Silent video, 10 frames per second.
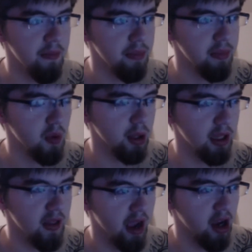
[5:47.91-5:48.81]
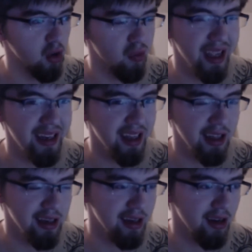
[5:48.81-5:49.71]
really that great
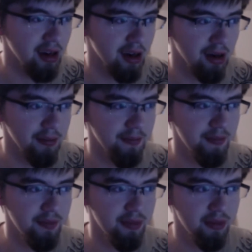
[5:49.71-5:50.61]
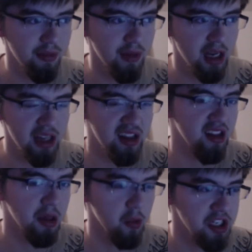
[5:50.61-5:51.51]
in any
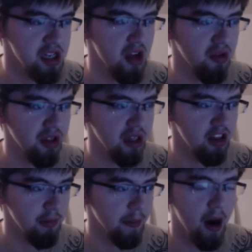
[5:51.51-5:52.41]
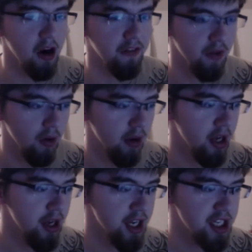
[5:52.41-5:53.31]
sense of the way. She's not really super powerful.
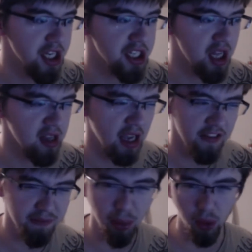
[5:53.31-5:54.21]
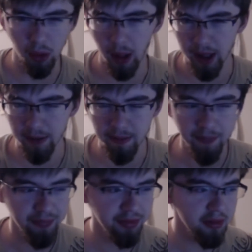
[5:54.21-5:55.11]
She's just kind of borderline.
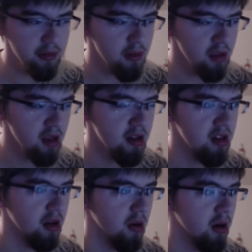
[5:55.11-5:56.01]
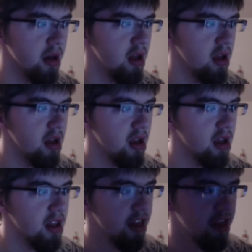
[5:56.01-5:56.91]
So
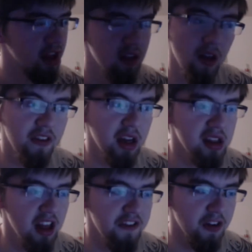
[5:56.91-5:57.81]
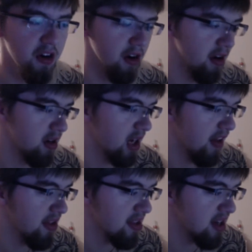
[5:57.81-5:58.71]
that's all I've got to say for her. Now
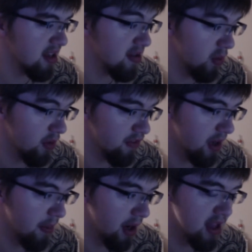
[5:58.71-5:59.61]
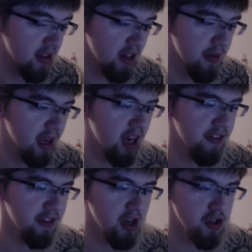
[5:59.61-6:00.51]
this next one for number 8 is going to be kind of
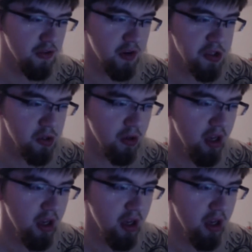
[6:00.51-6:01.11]
controversial,